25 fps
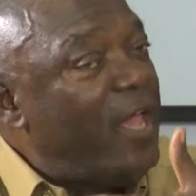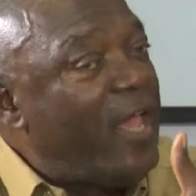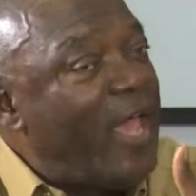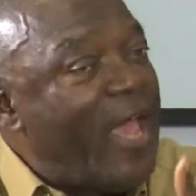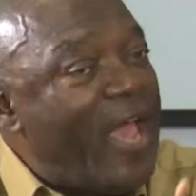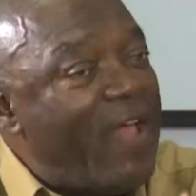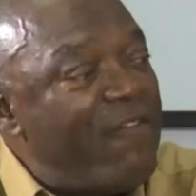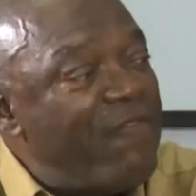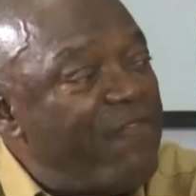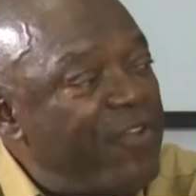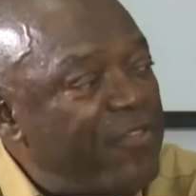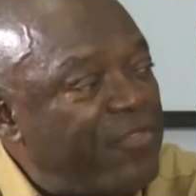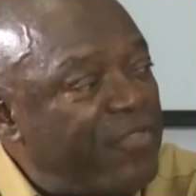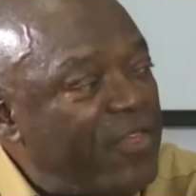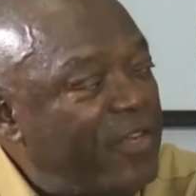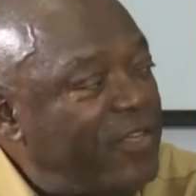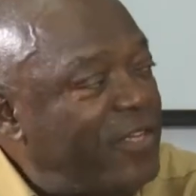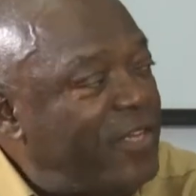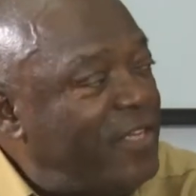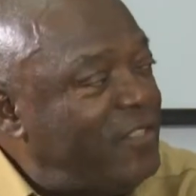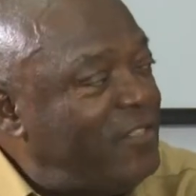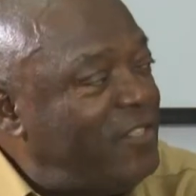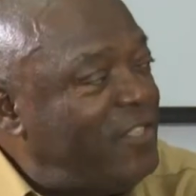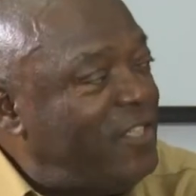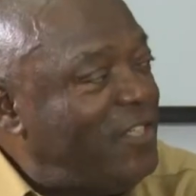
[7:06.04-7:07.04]
Everything
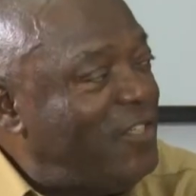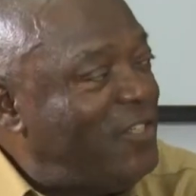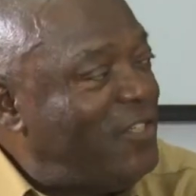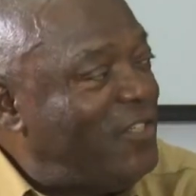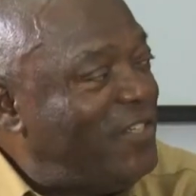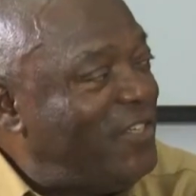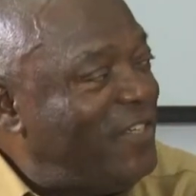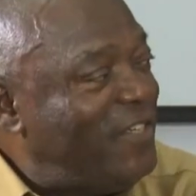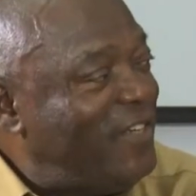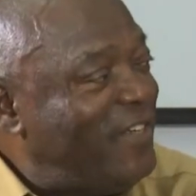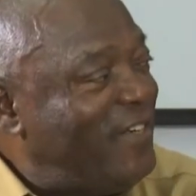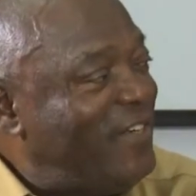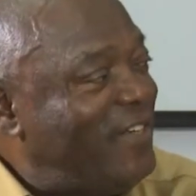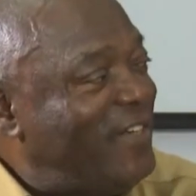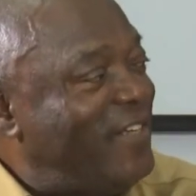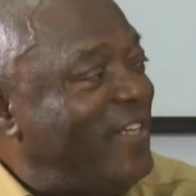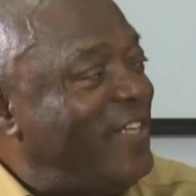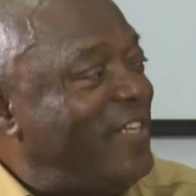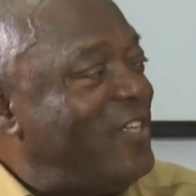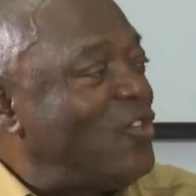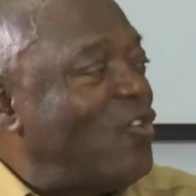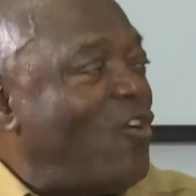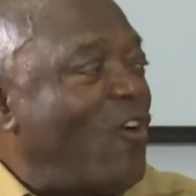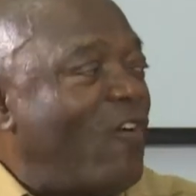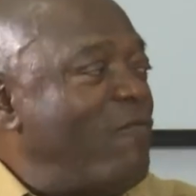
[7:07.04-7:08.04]
they did,
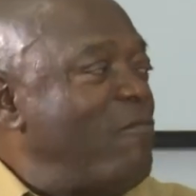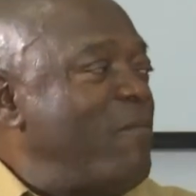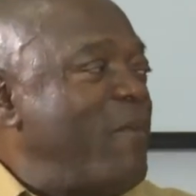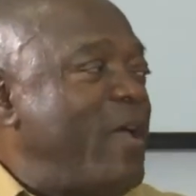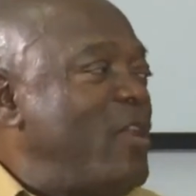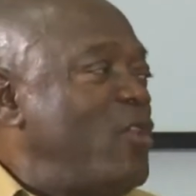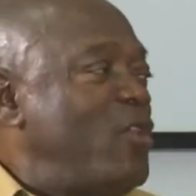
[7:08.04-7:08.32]
the government